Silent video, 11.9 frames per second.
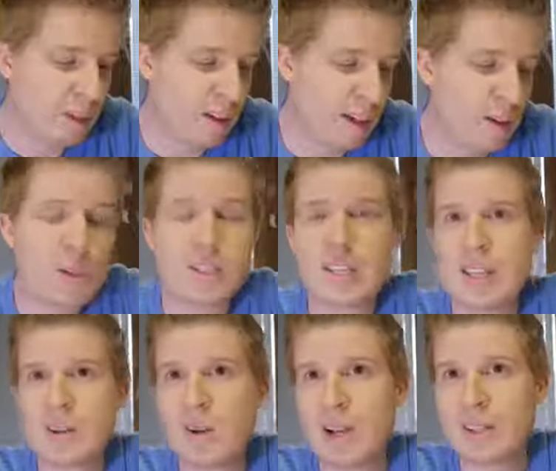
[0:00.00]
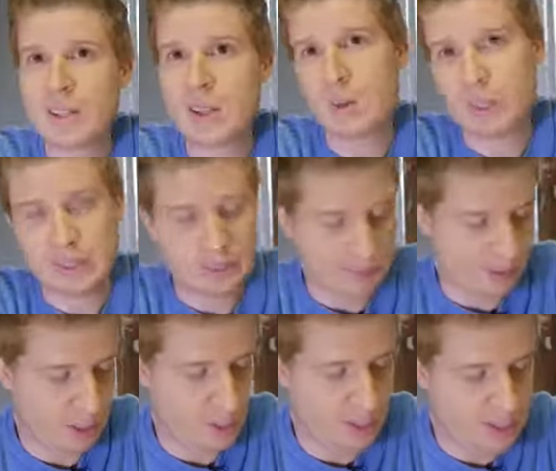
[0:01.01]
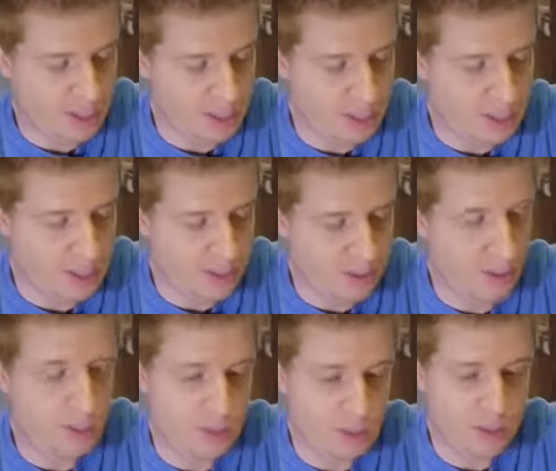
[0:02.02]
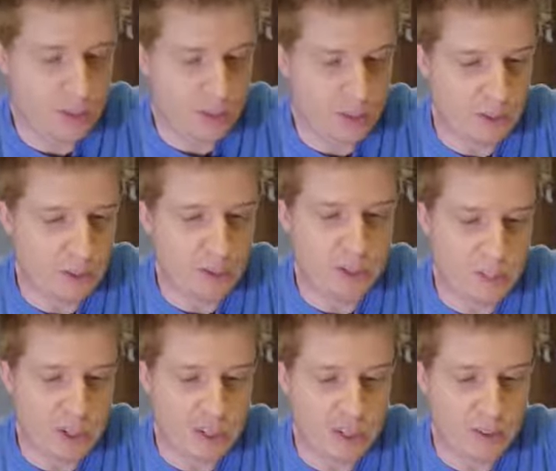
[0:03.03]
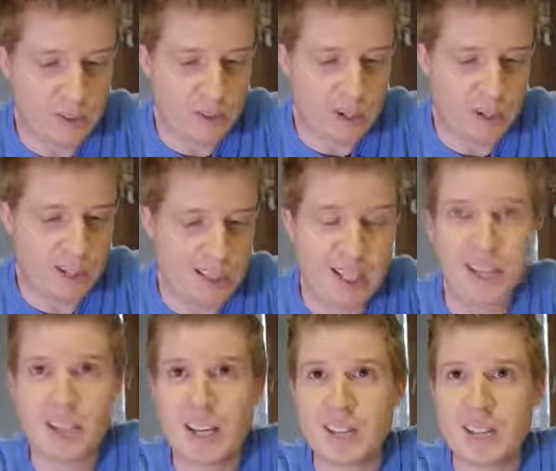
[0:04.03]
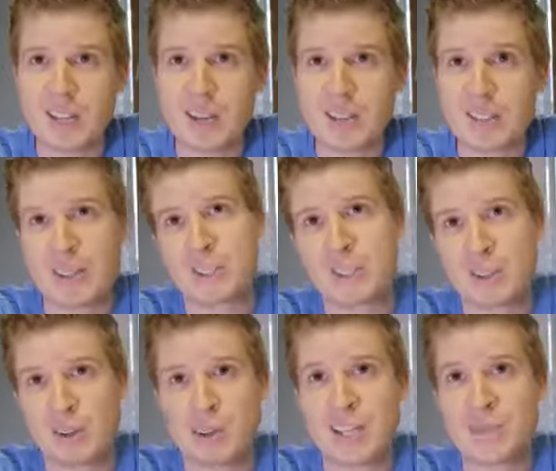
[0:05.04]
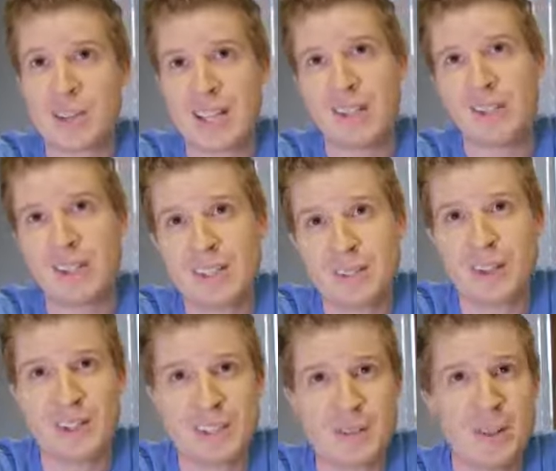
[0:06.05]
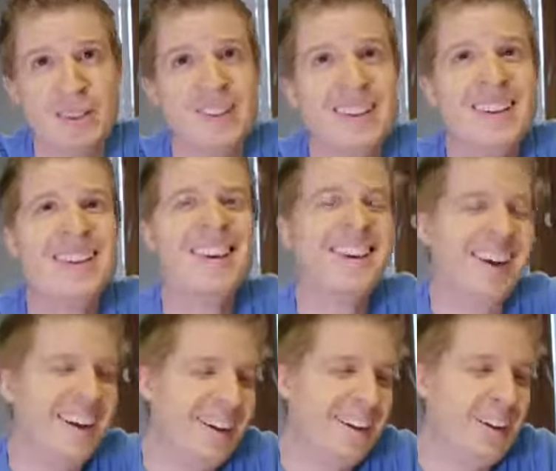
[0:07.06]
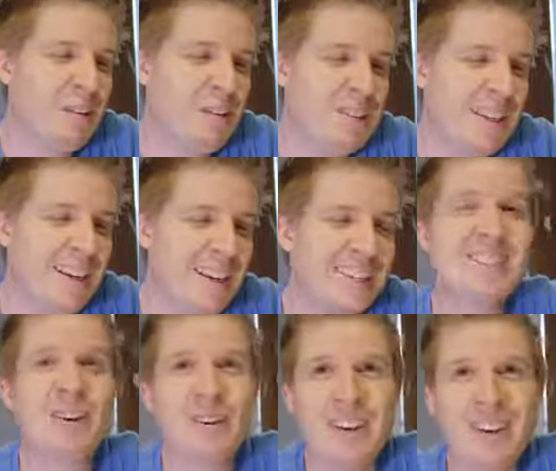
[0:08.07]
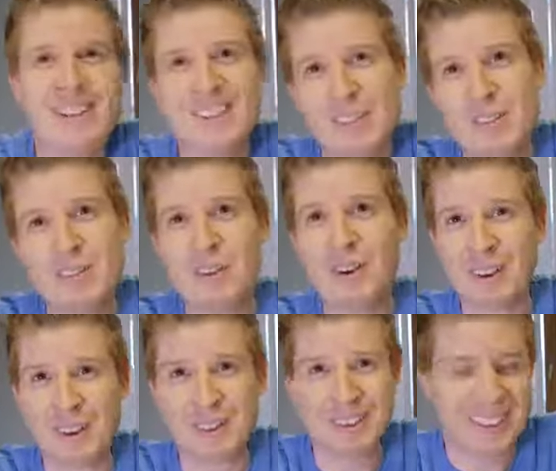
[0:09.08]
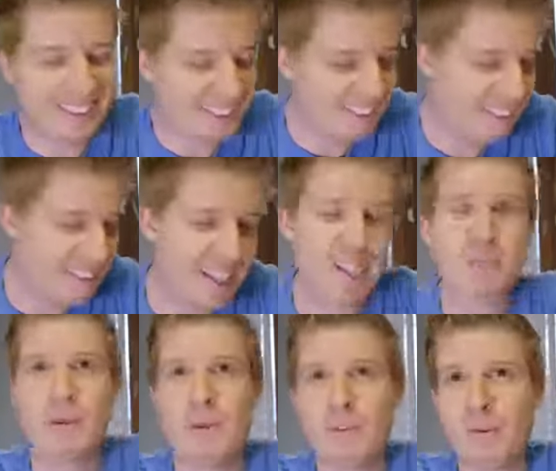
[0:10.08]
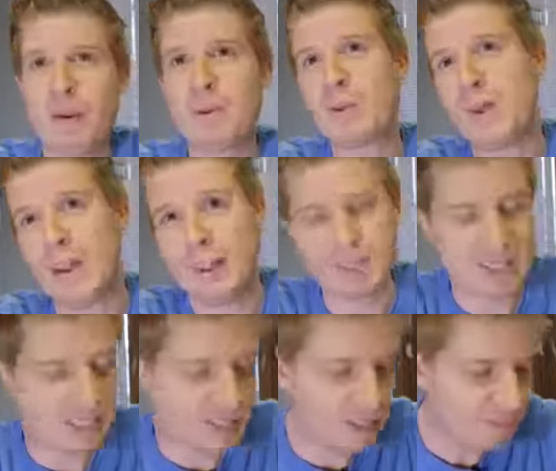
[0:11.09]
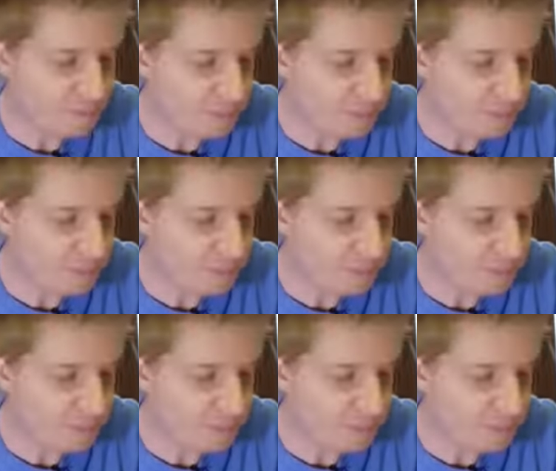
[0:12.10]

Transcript: It can also say you're not allowed to go there. So it can say, if I want to go to nottingham.ac.uk/hr/increasemysalary.html, it will say, sorry, you can't go there. That's a bit of the web you're not allowed to see.